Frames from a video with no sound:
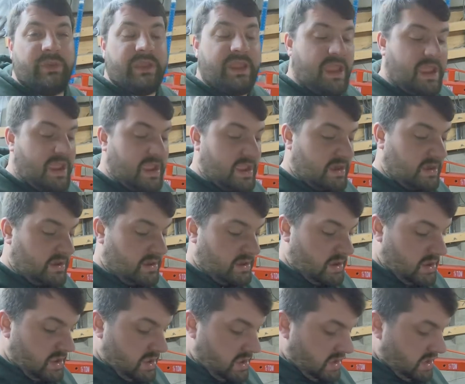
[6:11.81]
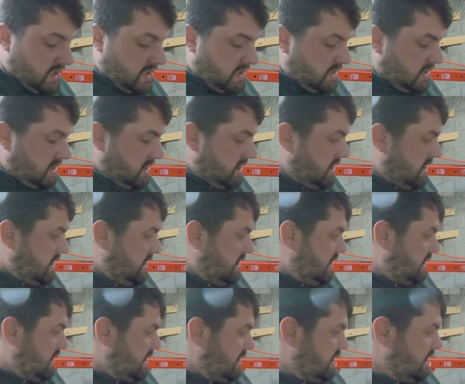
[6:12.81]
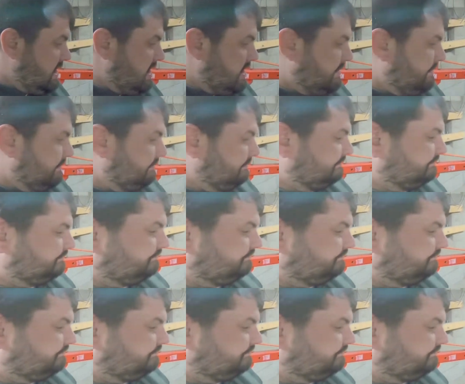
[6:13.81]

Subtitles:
can. But